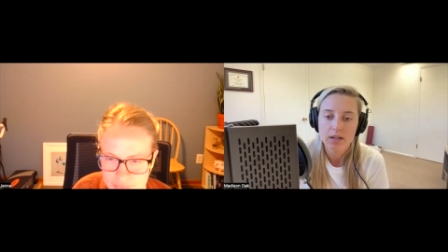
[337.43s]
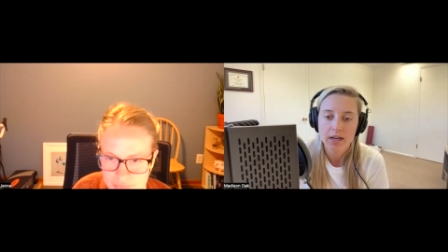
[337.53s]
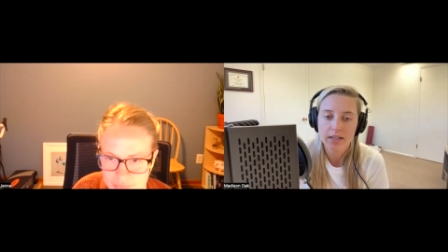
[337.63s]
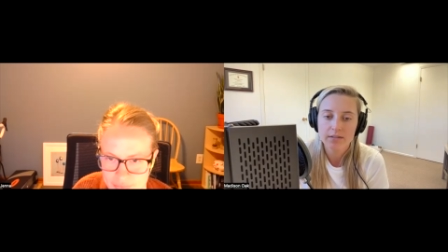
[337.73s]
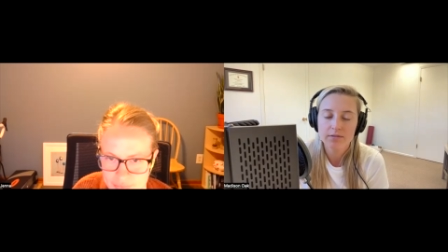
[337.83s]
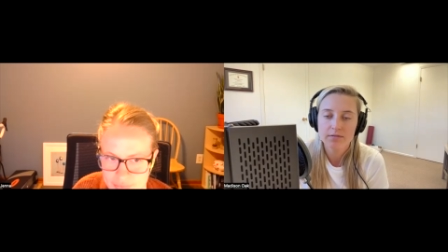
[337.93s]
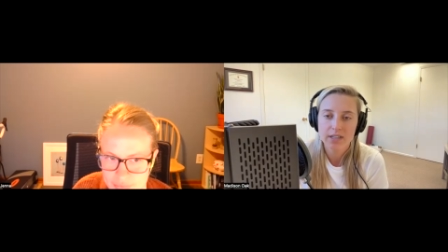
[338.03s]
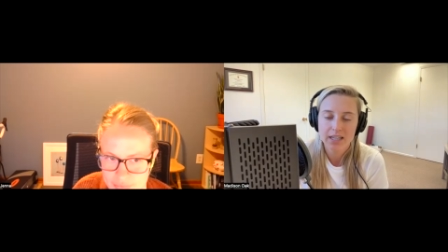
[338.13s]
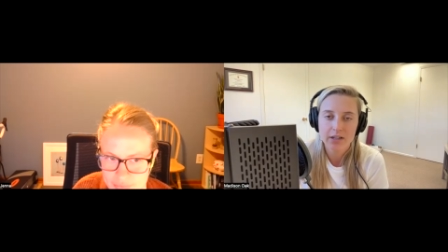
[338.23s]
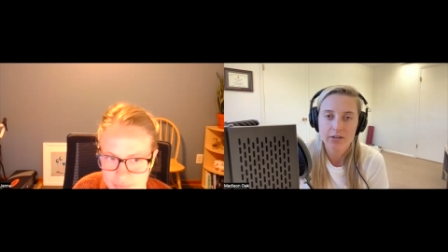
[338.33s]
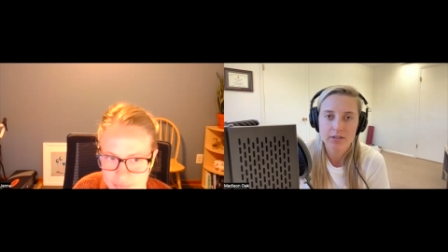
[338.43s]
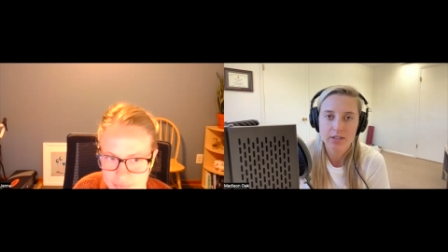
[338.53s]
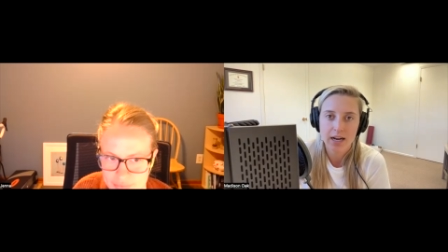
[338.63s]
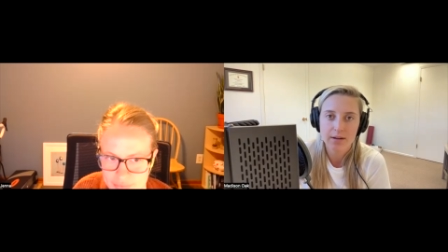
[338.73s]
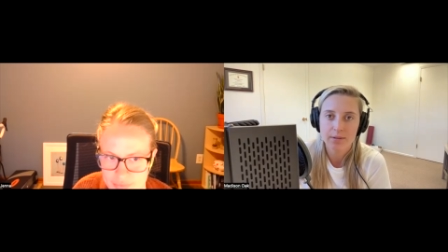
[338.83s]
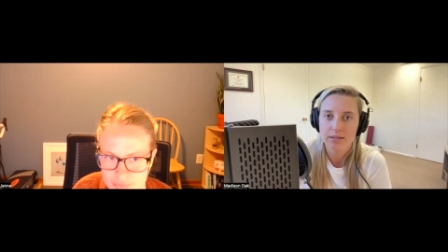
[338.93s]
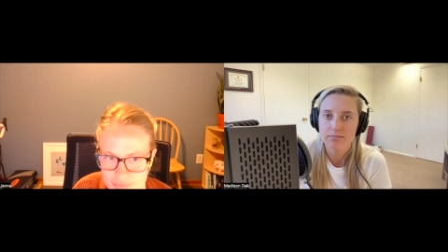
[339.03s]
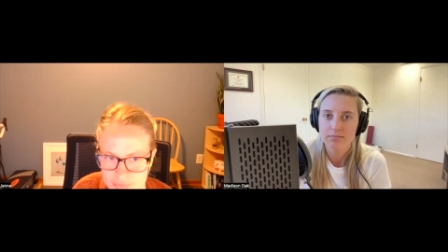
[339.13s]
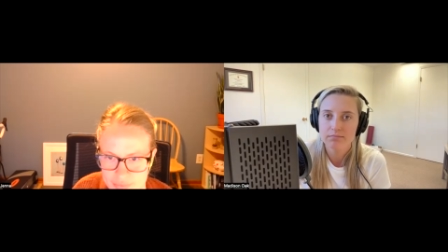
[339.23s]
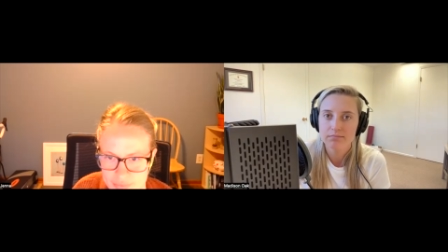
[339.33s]
kind of taking your time and
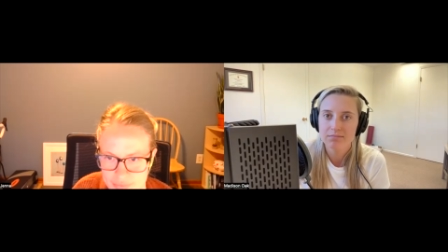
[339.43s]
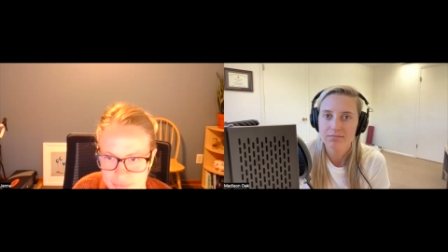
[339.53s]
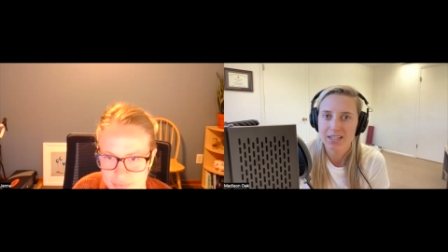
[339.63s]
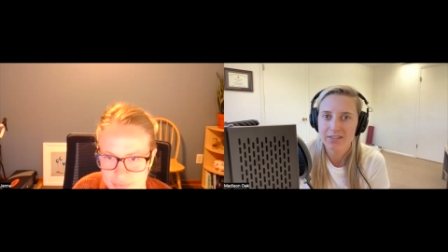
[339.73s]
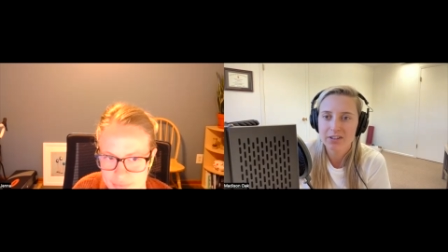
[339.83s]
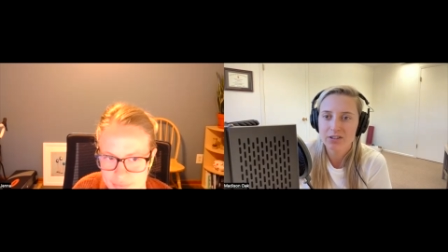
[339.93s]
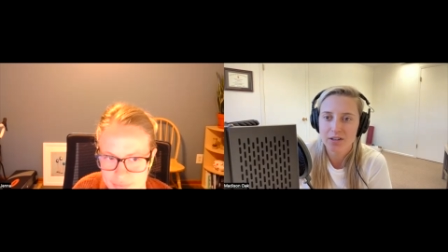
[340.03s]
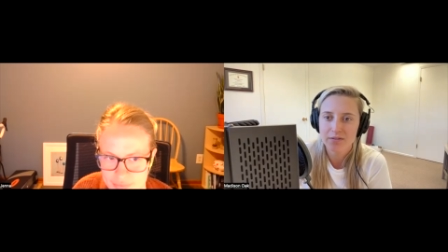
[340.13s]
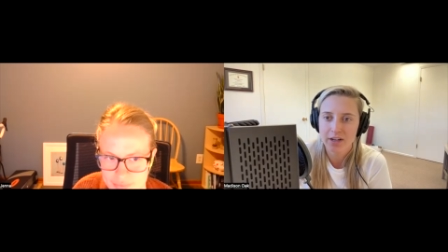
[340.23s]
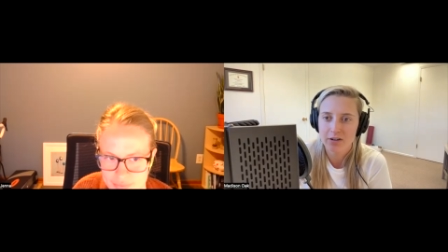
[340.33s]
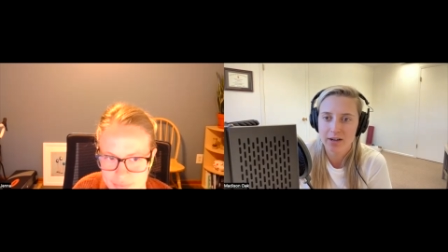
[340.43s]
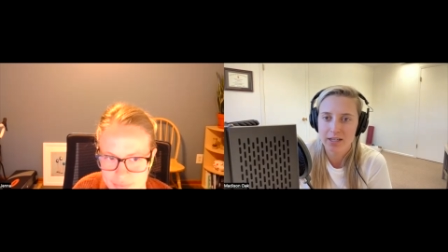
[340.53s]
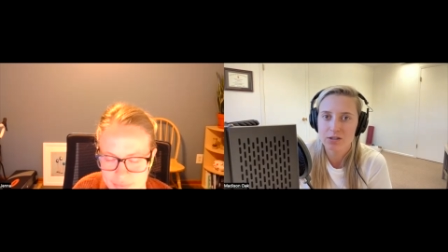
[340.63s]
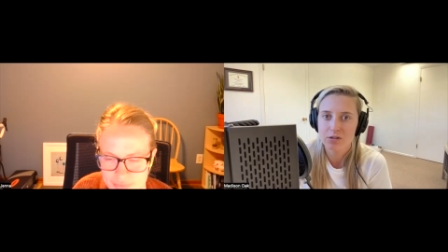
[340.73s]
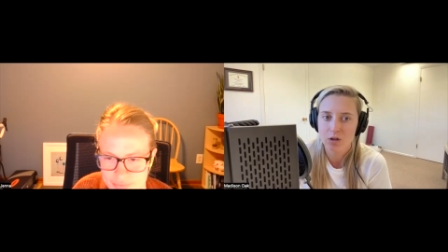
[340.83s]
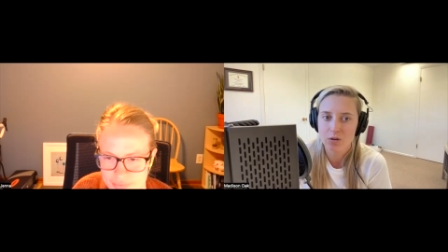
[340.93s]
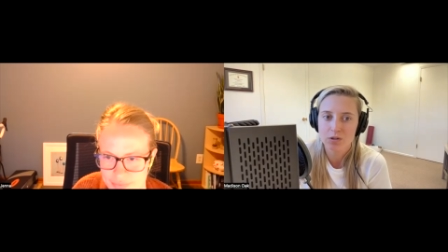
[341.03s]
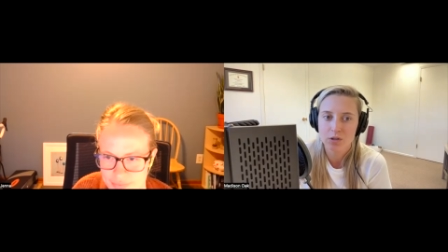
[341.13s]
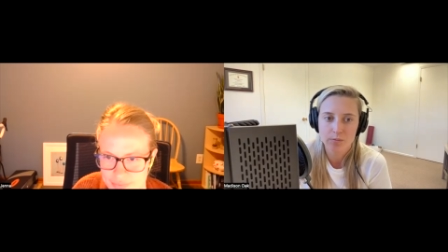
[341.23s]
giving yourself that credit is so, so